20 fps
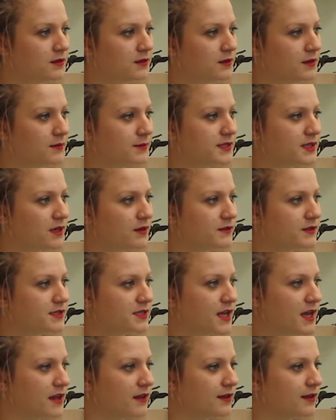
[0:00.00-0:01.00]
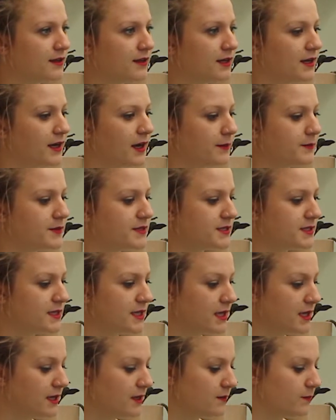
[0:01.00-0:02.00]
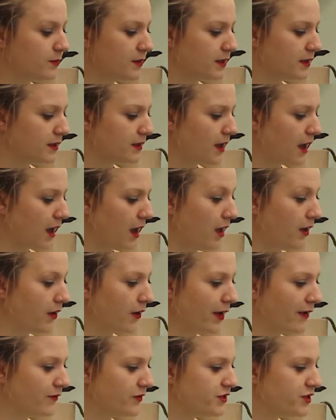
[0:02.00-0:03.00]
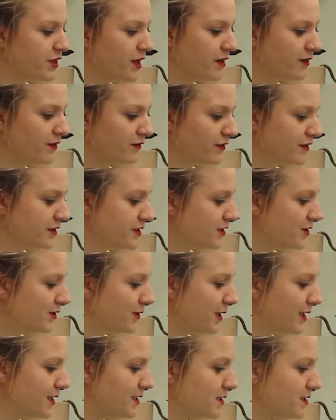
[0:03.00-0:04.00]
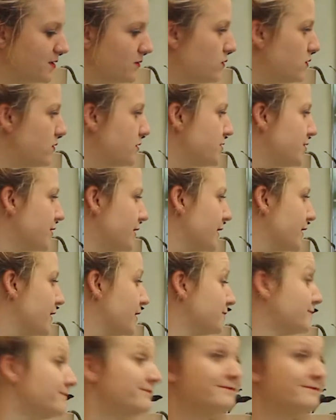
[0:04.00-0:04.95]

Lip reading: themselves together, and I'm just here being like, I don't have a jug that fits 2 litres of water in it.